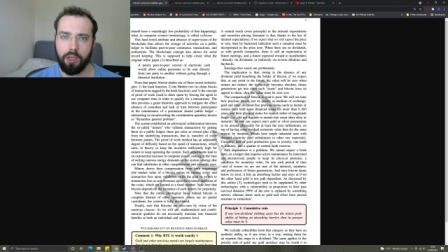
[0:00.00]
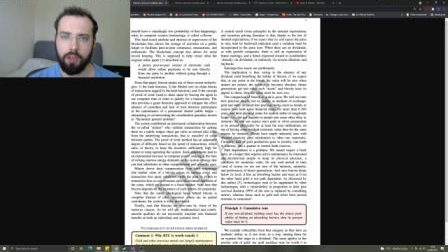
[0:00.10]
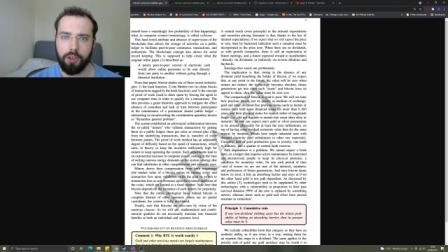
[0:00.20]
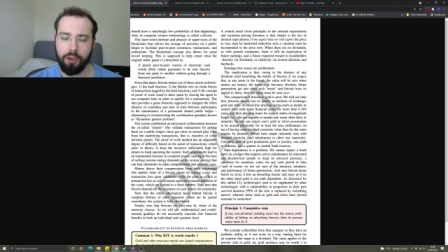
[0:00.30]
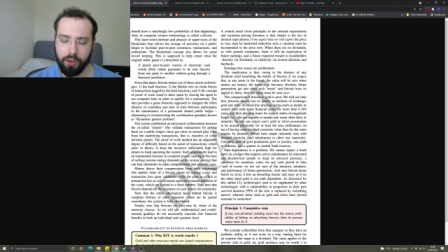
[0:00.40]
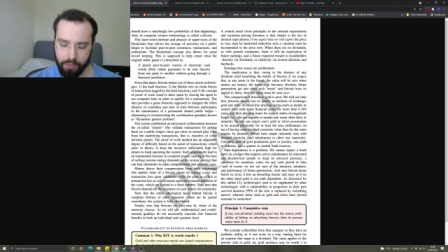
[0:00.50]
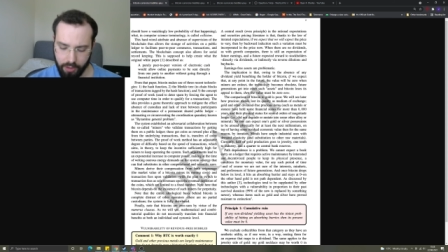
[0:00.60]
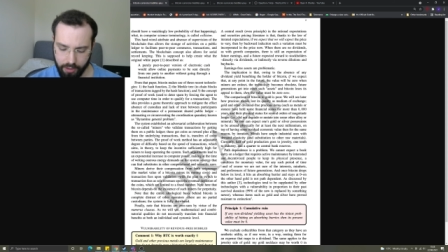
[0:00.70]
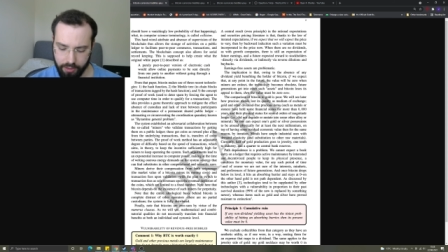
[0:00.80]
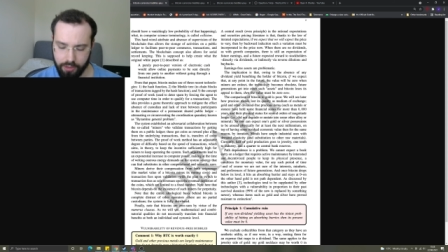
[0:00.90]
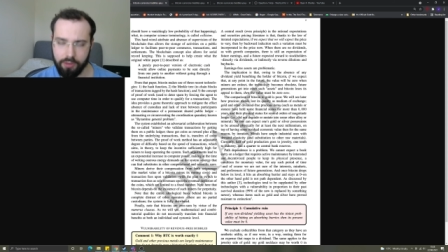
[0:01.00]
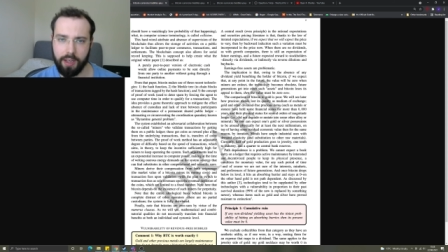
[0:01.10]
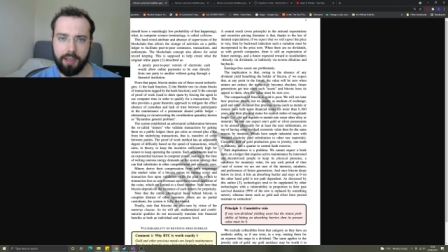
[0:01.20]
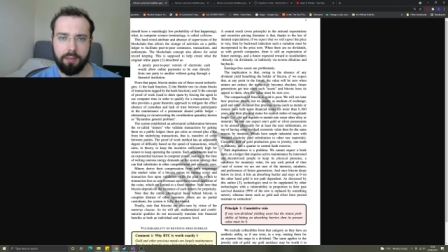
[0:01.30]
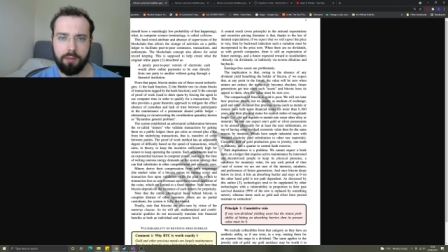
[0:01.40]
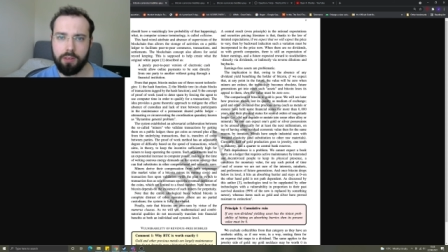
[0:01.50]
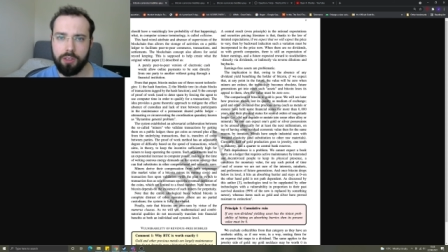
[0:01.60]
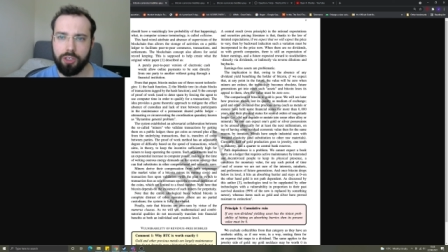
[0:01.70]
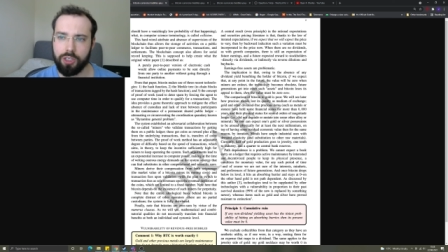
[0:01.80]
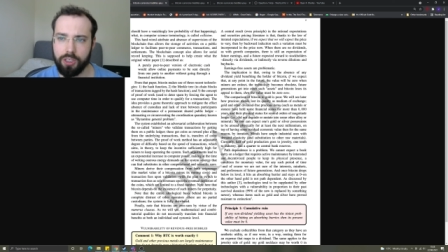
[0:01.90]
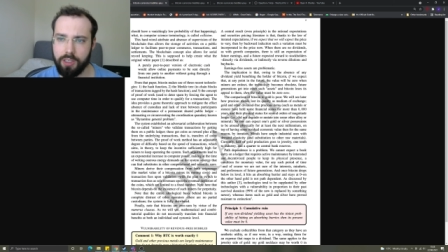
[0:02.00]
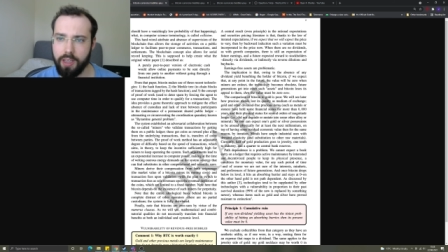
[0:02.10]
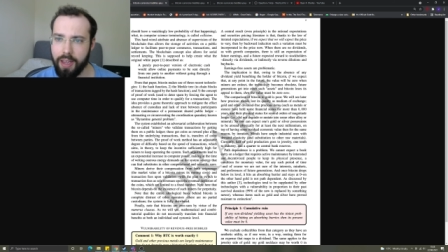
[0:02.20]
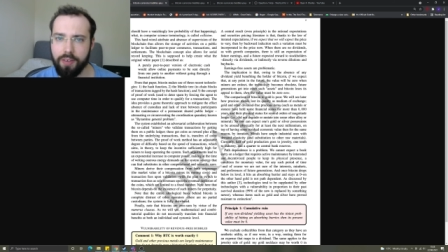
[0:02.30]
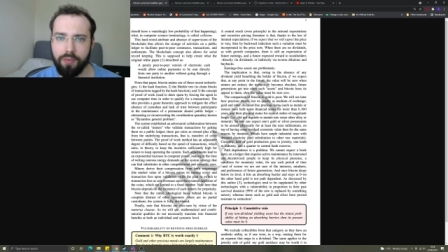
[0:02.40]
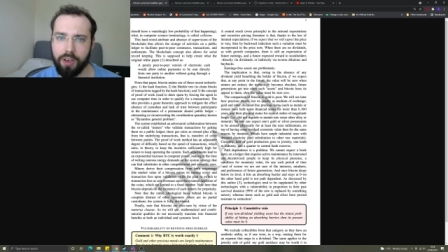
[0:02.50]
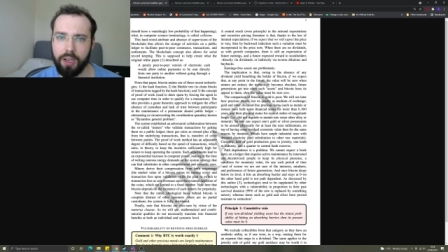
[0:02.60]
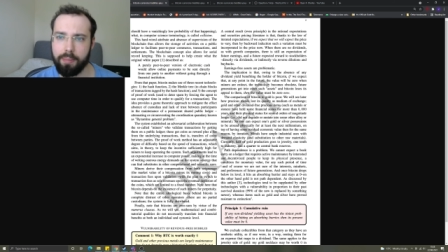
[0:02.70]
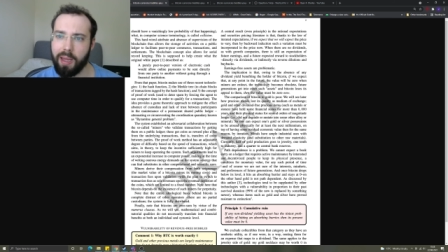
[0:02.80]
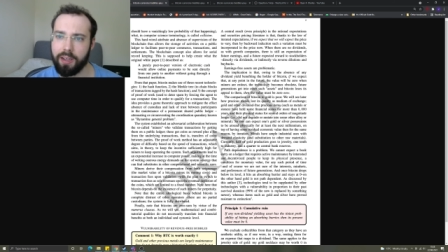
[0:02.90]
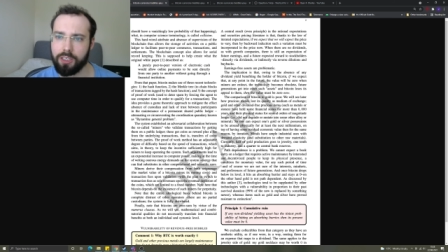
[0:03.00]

you know, that can do that just infinitely better.